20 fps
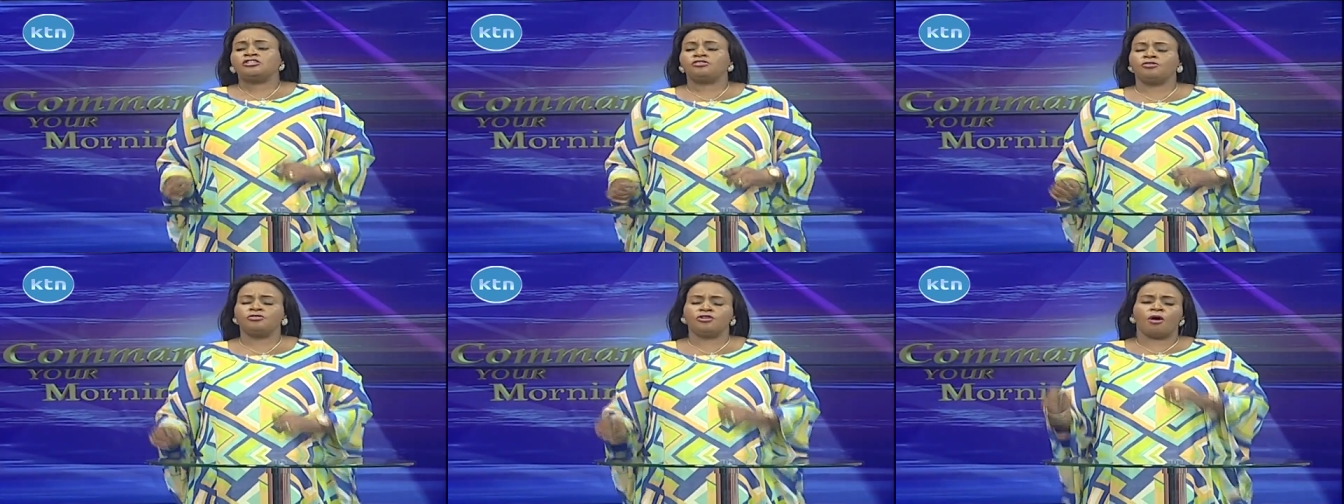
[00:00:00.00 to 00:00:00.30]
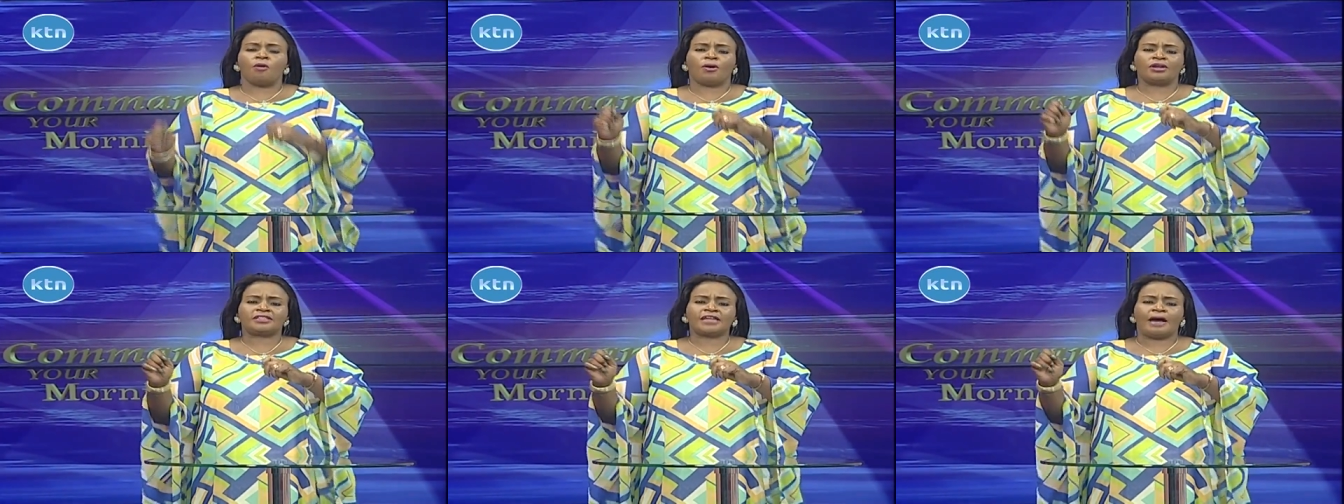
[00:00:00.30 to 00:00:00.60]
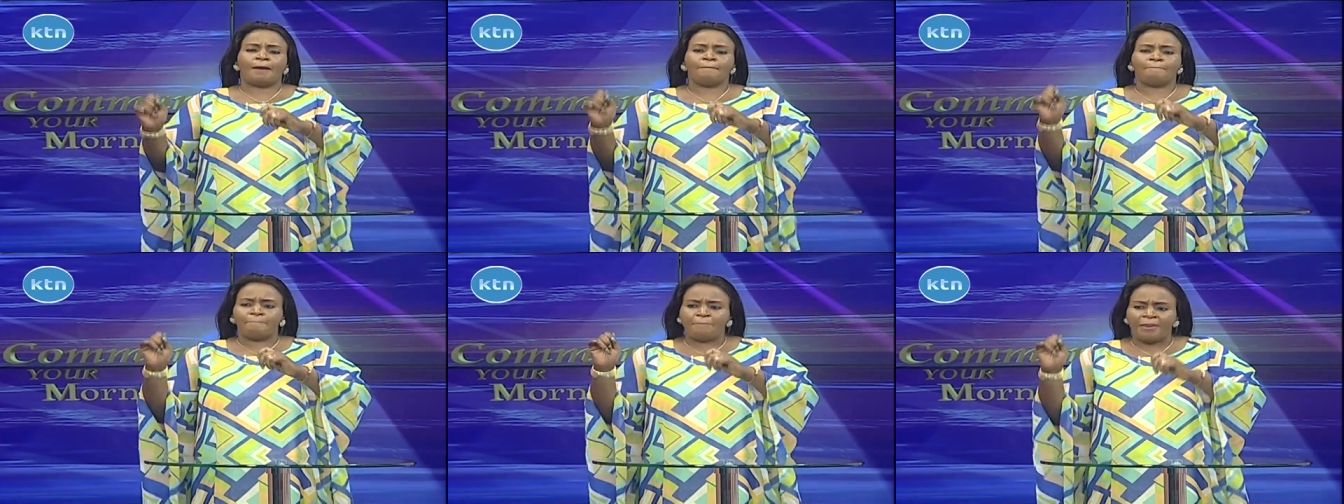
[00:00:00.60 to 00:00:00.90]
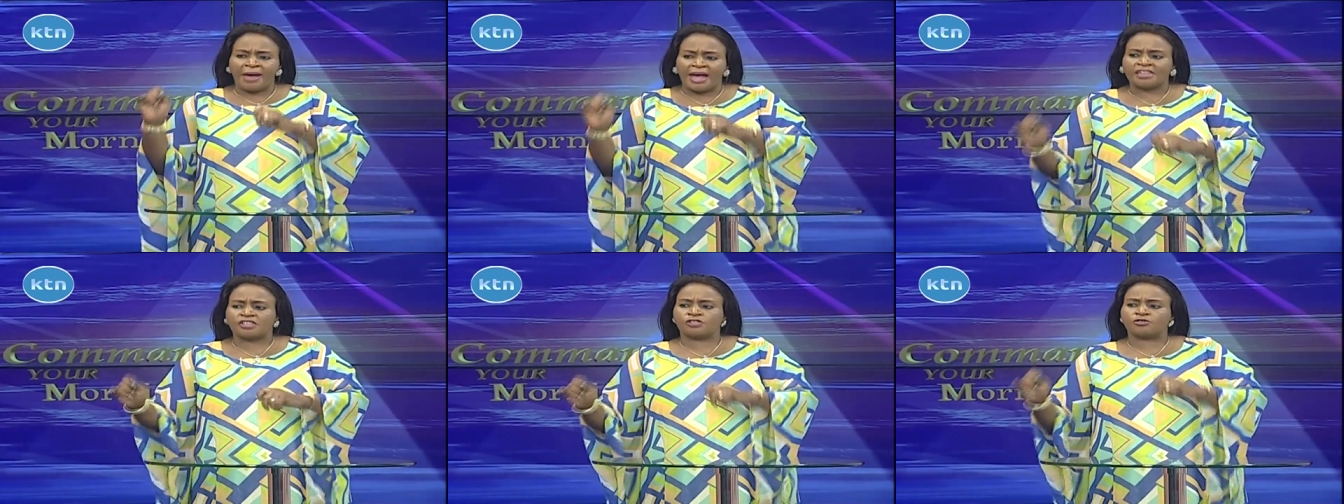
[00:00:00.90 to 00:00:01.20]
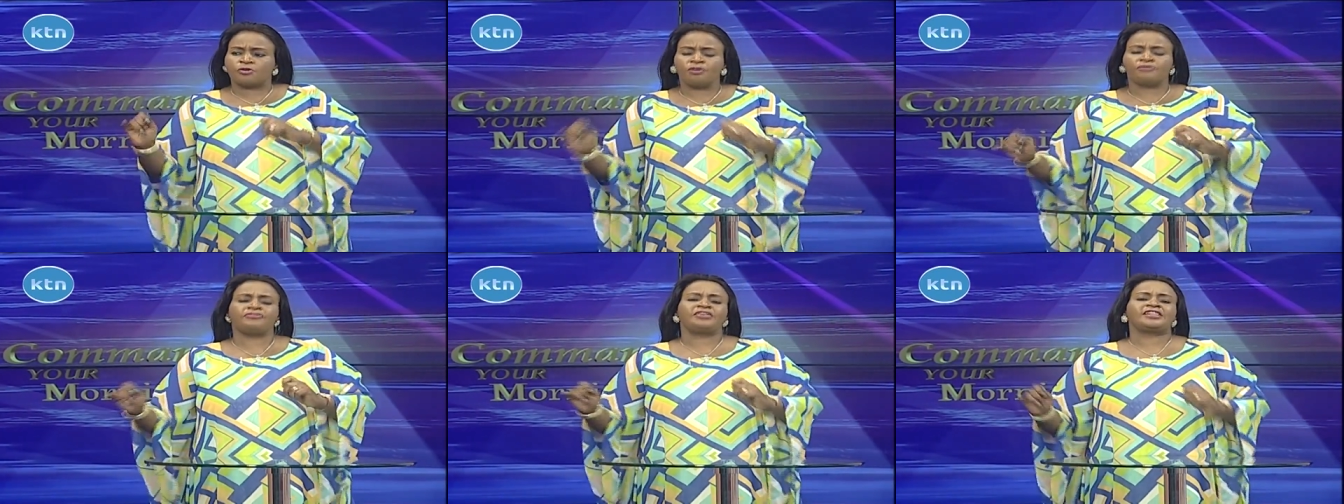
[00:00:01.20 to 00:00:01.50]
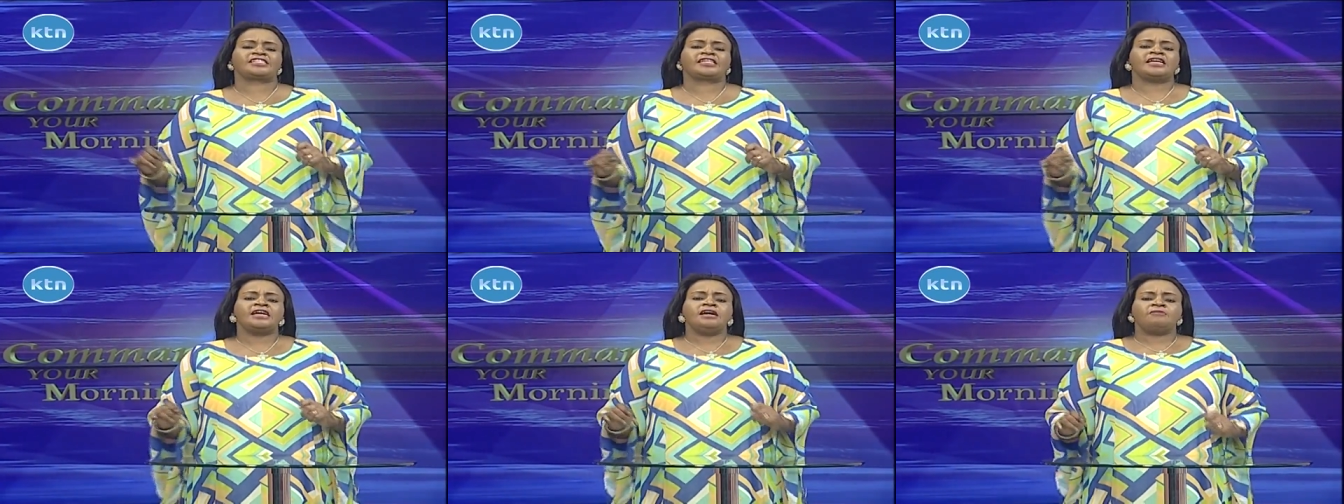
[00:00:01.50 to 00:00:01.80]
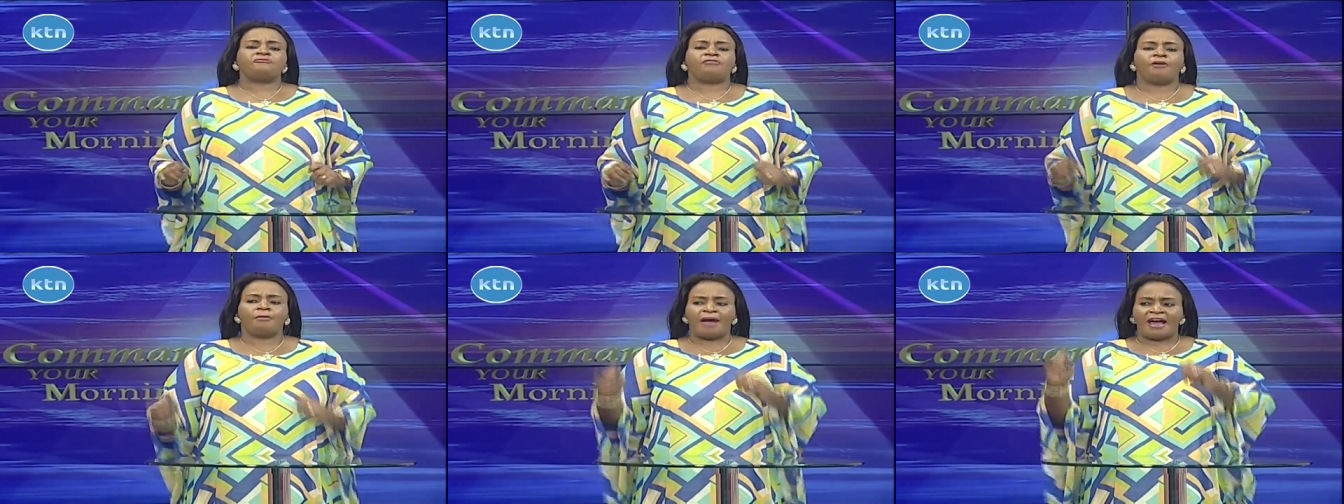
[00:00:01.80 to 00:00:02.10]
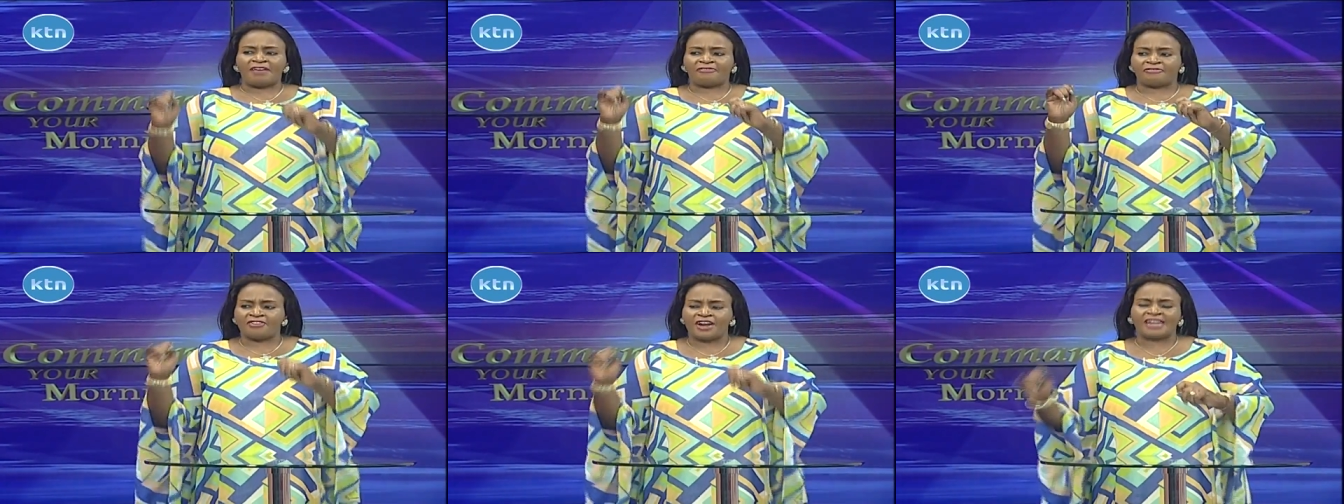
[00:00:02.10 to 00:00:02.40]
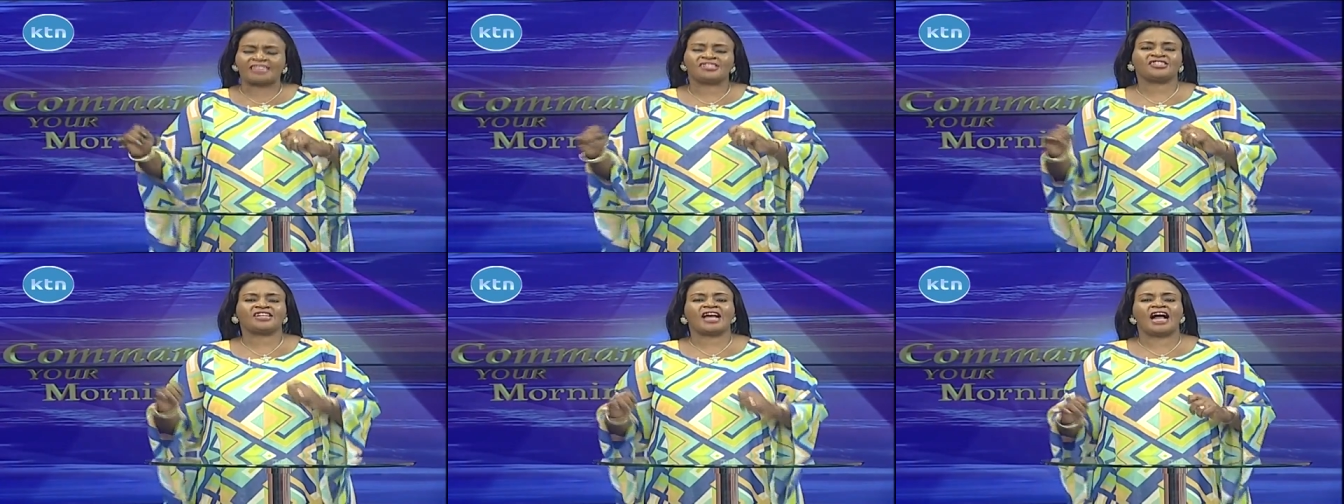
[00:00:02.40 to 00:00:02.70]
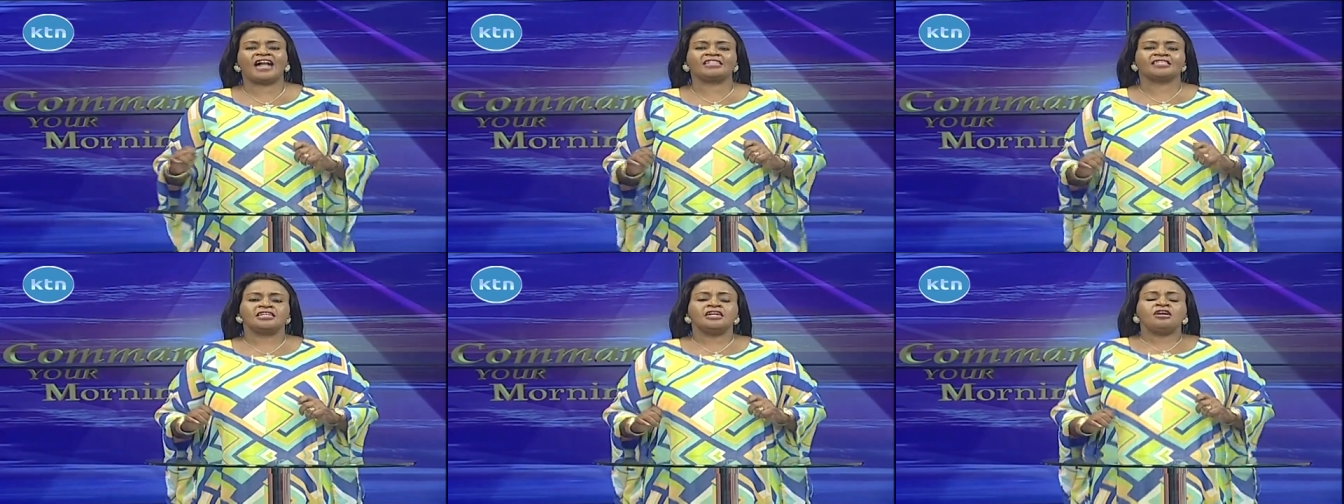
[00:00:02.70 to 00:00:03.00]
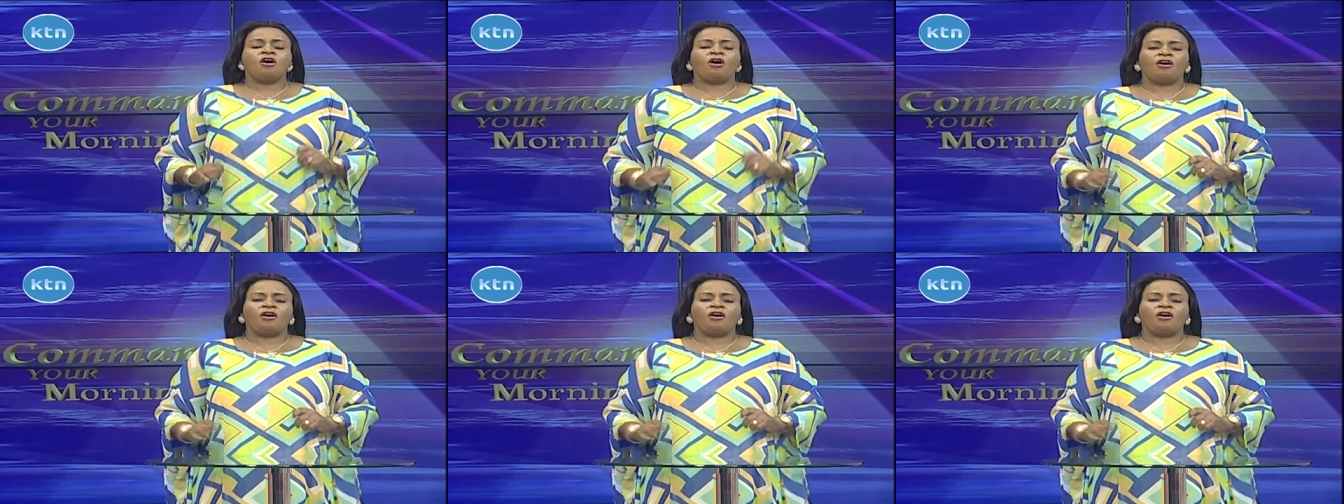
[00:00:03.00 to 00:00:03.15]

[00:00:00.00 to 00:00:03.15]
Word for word: you know what, I'm paying school fees for my friend's child